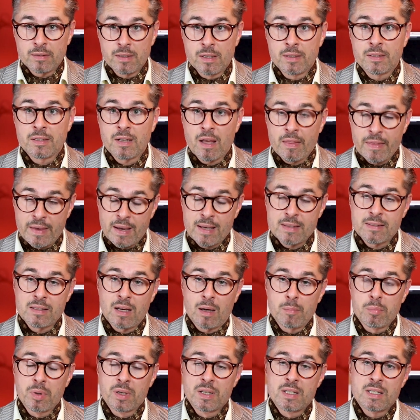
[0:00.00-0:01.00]
Another
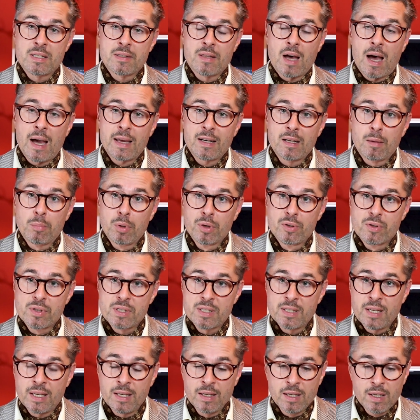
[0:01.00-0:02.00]
example is the
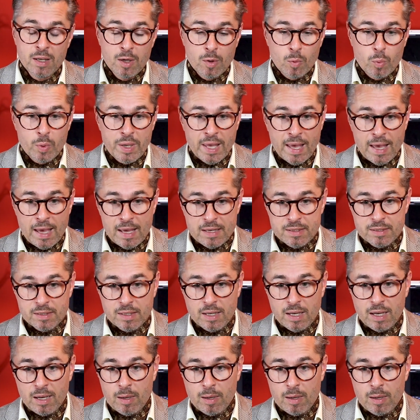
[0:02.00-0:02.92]
IWC we had